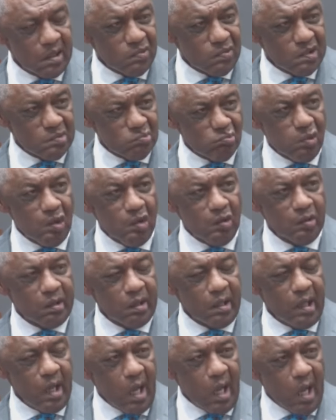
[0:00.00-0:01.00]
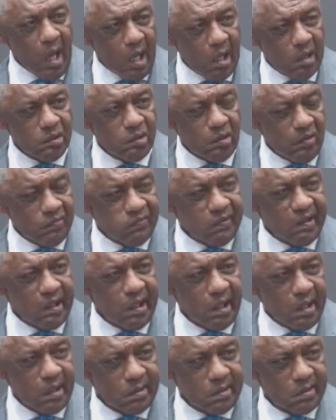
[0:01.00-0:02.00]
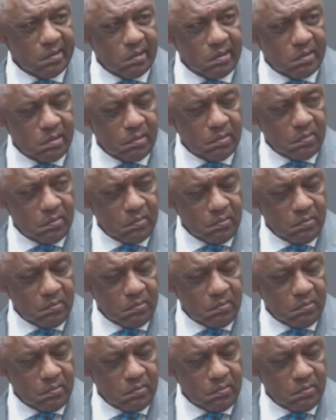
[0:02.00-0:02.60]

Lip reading: that was born out of their